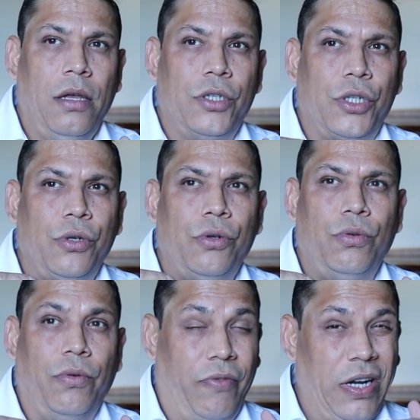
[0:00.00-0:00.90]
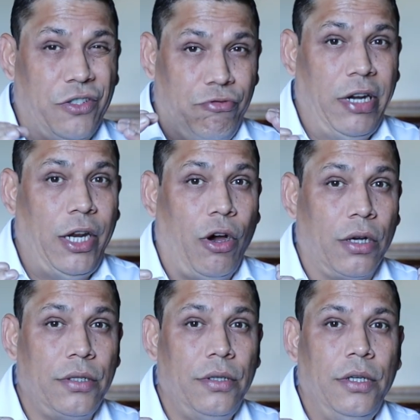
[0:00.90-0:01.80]
So when it's really
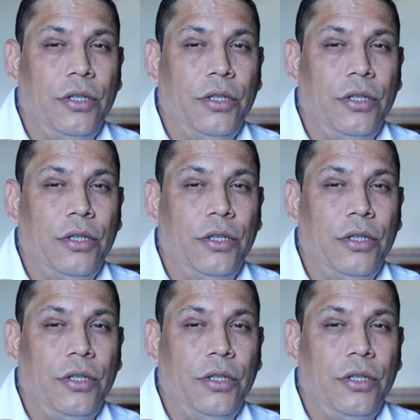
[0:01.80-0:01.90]
hot,